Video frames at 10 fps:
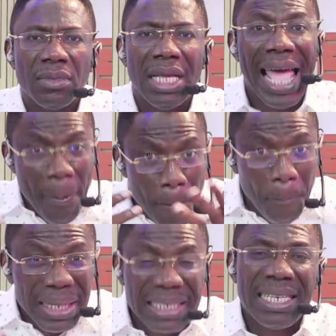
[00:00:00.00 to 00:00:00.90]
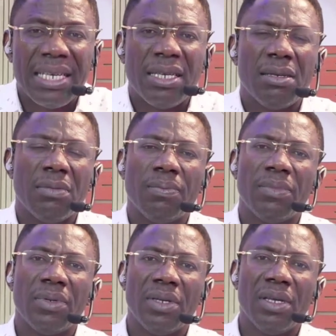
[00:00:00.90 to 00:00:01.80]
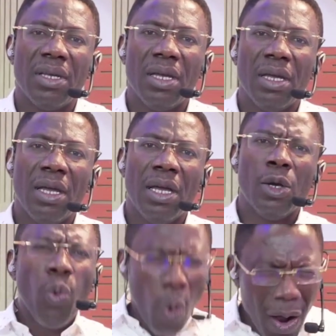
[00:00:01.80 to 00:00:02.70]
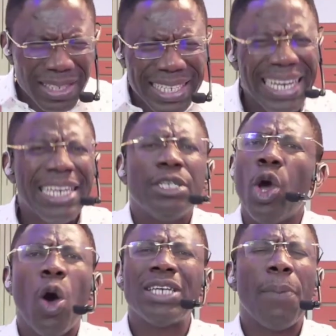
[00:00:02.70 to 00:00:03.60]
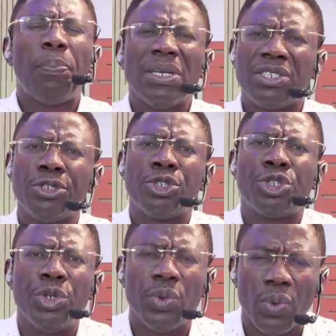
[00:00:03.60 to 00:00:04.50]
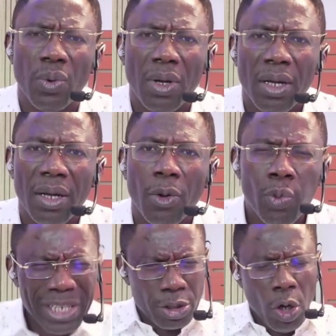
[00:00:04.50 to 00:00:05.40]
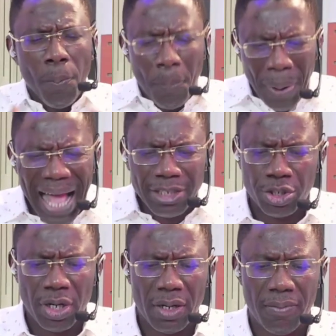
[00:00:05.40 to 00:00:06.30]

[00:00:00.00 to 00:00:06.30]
Empathy. Walking in the other person's shoe with compassion.